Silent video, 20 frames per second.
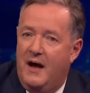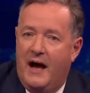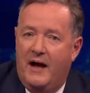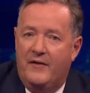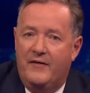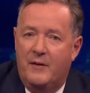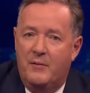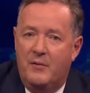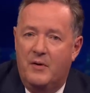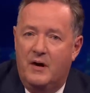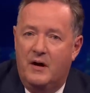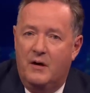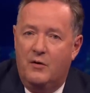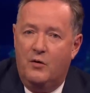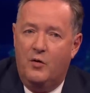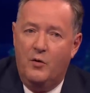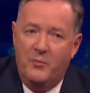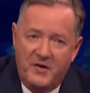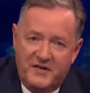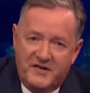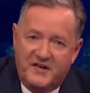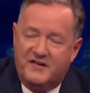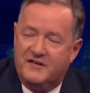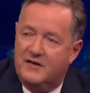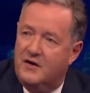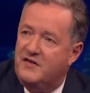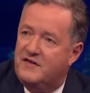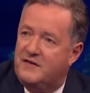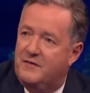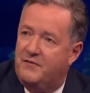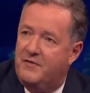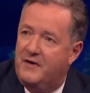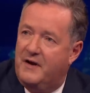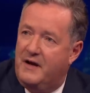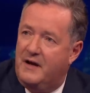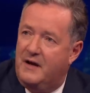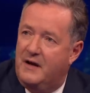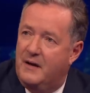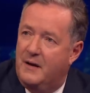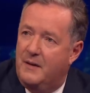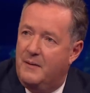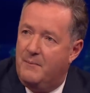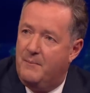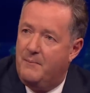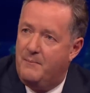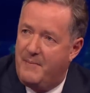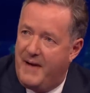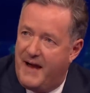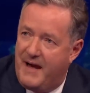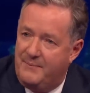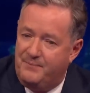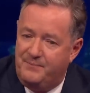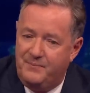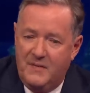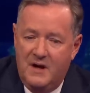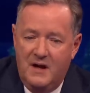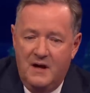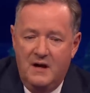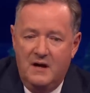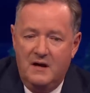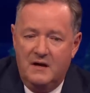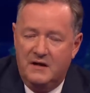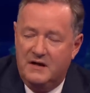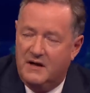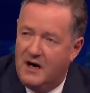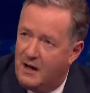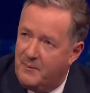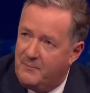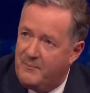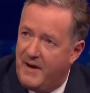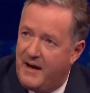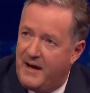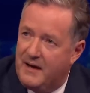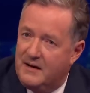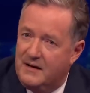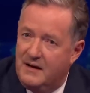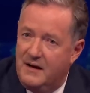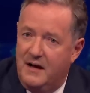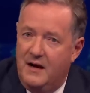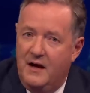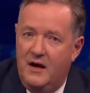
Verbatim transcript: And they were almost exclusively men, young men,